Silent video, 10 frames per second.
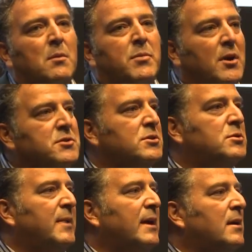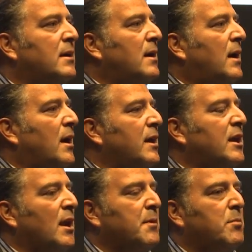but also to make uh,
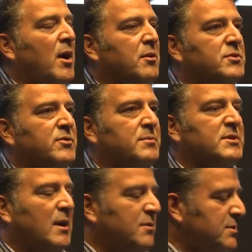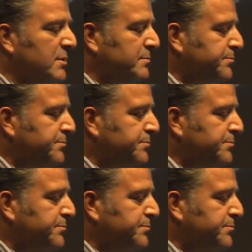economic progress for themselves.